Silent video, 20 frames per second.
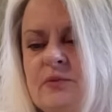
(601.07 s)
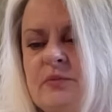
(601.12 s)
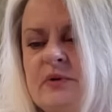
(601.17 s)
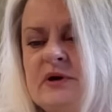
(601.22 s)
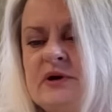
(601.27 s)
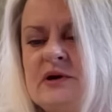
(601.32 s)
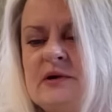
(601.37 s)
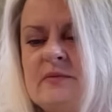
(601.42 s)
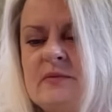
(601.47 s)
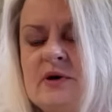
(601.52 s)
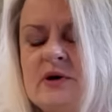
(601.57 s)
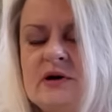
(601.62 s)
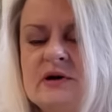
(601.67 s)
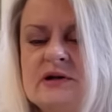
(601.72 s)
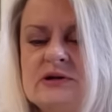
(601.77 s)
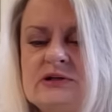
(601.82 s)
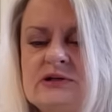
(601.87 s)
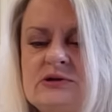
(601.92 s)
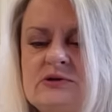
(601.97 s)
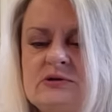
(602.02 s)
putting them on
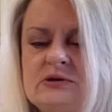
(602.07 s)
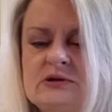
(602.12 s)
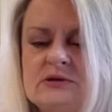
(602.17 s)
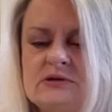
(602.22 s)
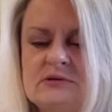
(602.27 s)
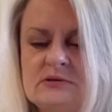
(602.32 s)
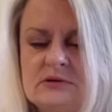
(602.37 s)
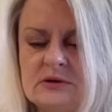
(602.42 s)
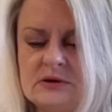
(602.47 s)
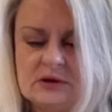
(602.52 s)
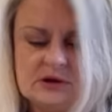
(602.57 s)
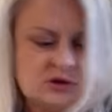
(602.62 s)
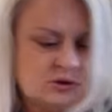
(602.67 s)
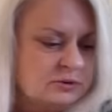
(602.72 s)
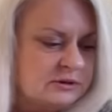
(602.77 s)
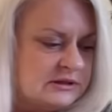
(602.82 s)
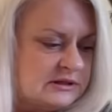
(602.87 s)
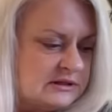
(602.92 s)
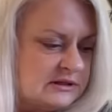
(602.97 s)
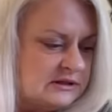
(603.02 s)
because you can
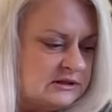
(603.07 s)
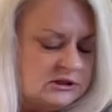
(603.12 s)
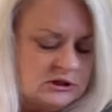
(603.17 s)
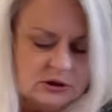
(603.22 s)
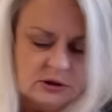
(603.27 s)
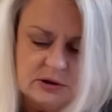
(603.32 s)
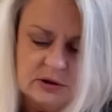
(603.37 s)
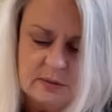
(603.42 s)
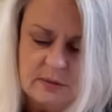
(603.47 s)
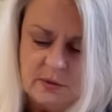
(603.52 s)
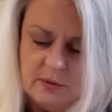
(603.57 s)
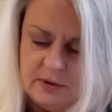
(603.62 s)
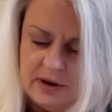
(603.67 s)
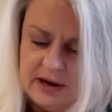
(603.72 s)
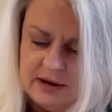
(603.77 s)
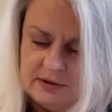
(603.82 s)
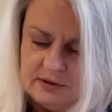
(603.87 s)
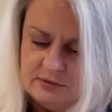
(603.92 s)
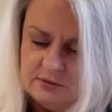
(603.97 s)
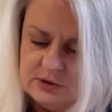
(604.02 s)
twist and turn them
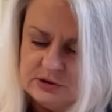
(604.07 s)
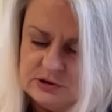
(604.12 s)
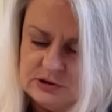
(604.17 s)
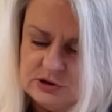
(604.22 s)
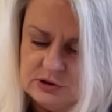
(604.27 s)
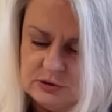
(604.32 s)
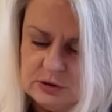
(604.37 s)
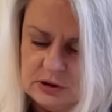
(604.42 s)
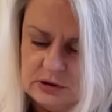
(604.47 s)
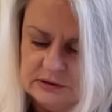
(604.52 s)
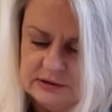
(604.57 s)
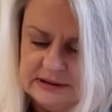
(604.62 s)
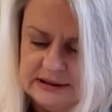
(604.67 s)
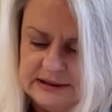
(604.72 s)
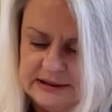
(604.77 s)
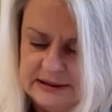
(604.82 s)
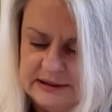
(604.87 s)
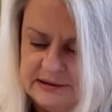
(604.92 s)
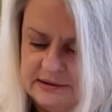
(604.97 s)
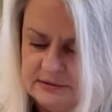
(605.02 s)
around once you're all
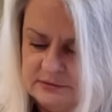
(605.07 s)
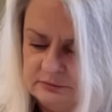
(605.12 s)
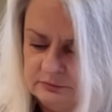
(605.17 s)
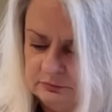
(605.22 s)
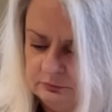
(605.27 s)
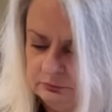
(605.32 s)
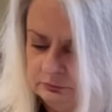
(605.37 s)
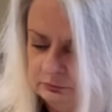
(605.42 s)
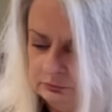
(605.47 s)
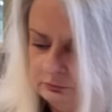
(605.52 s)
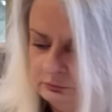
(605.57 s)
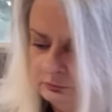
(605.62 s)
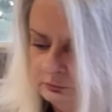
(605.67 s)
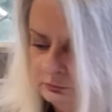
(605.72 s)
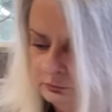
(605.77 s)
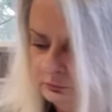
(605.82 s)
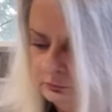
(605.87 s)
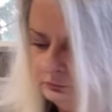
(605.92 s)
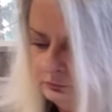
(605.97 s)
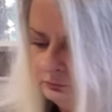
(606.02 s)
done
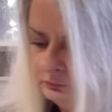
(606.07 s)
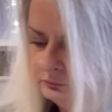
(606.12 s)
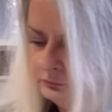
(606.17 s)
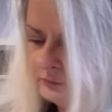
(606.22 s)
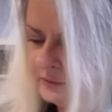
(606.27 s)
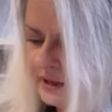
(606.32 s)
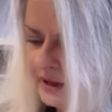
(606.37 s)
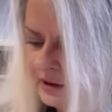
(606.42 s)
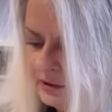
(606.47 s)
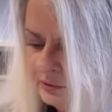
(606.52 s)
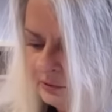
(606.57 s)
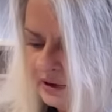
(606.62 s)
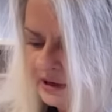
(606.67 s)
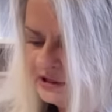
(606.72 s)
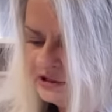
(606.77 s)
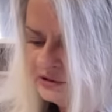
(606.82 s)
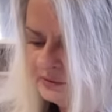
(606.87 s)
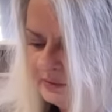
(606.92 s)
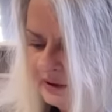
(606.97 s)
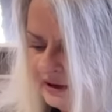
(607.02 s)
and
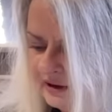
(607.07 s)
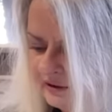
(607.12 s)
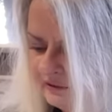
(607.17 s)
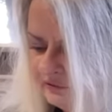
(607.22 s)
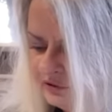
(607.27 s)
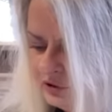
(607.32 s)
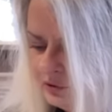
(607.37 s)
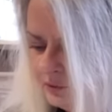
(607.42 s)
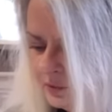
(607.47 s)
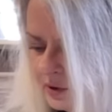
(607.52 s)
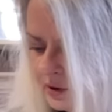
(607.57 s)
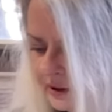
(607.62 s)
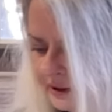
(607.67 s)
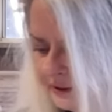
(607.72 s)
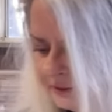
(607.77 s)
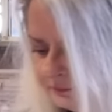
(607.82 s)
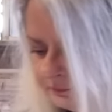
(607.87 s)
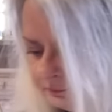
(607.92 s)
arrange them however you want.